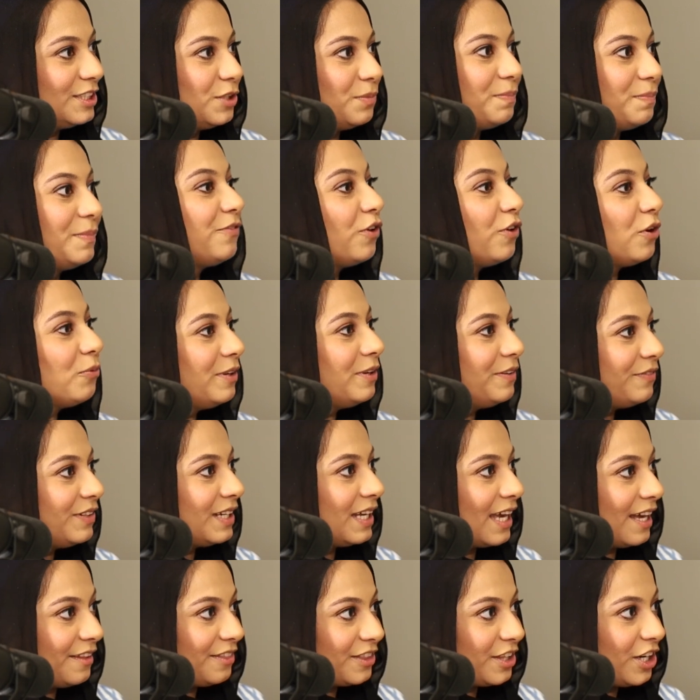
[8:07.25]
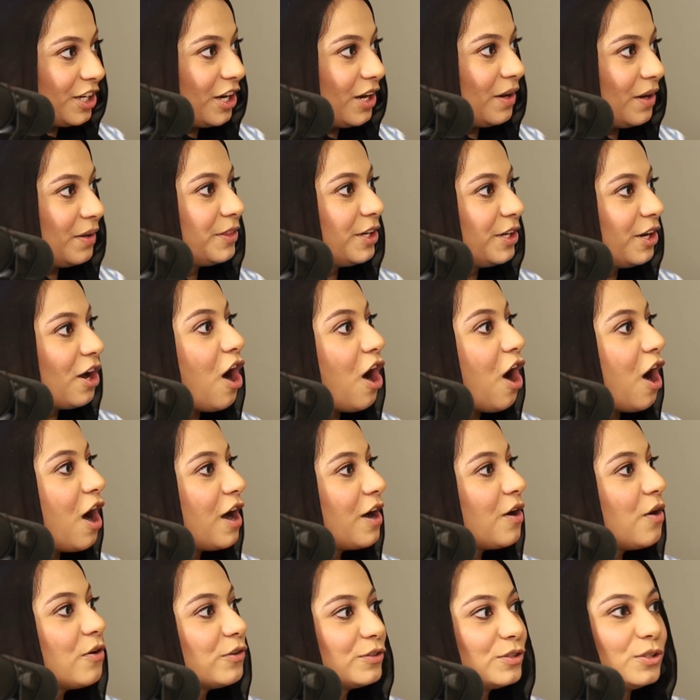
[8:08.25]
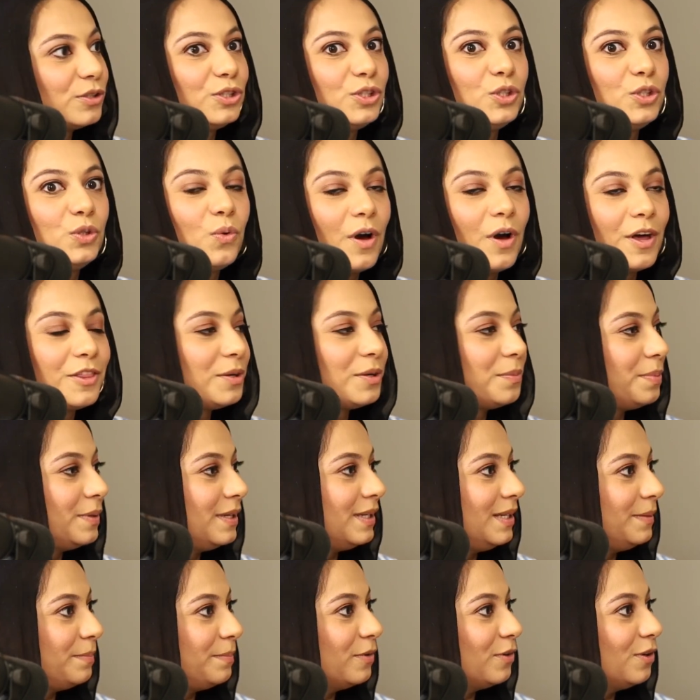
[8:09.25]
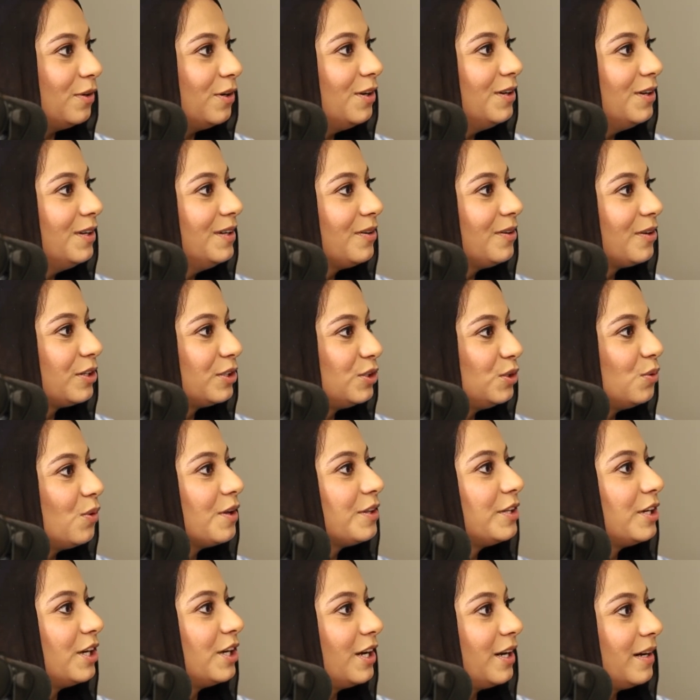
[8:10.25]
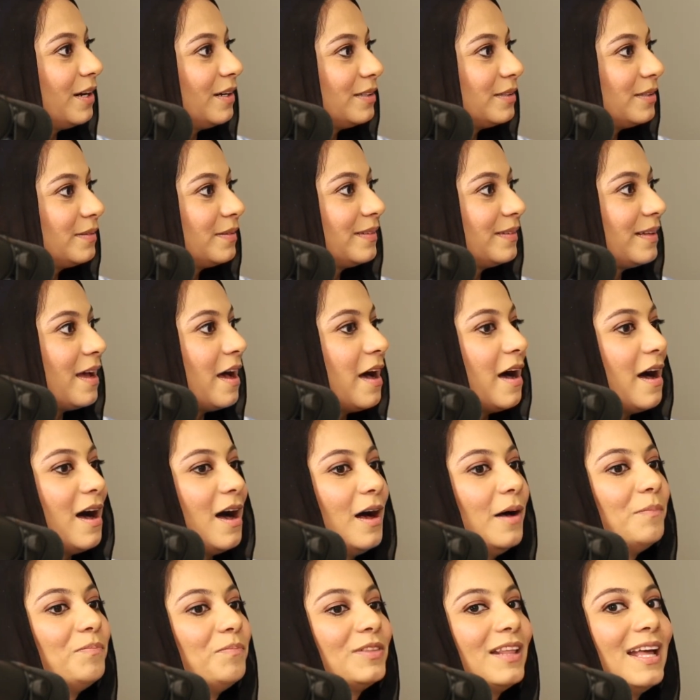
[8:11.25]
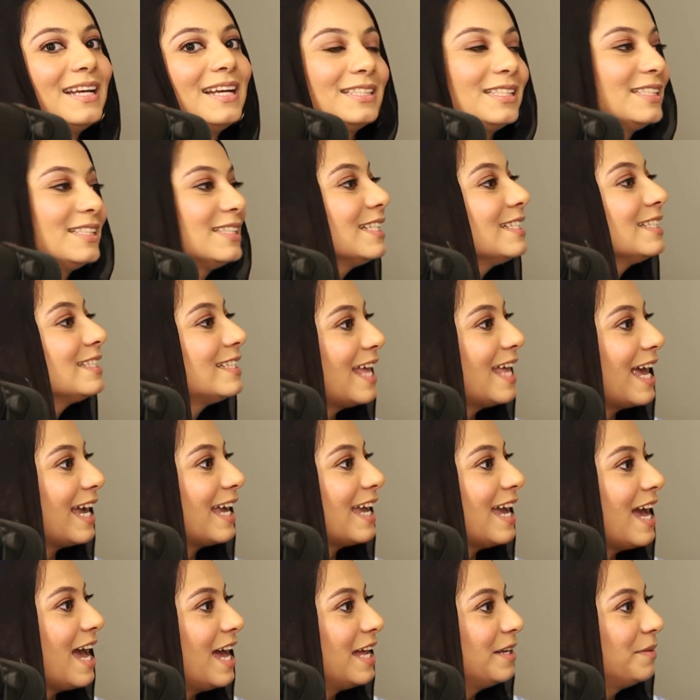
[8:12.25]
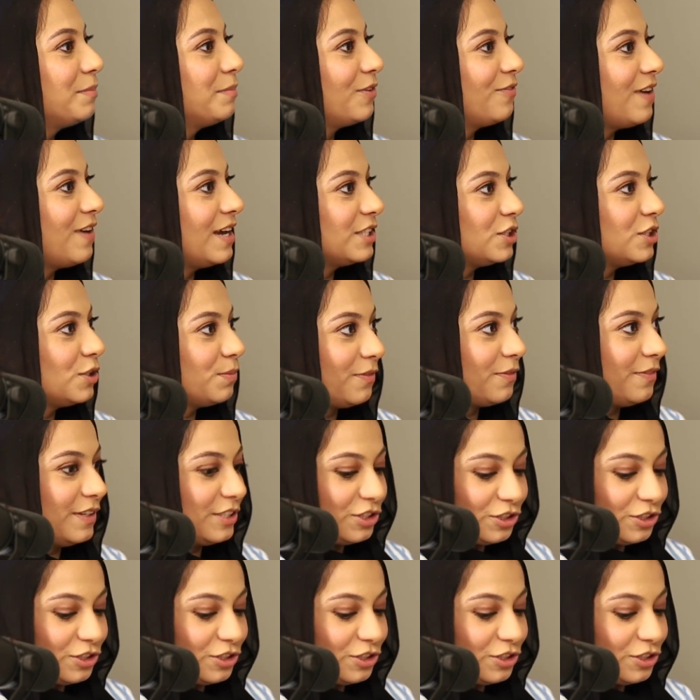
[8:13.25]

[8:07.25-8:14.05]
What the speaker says: before we even get there are also two other people or two other licenses that can provide supervision.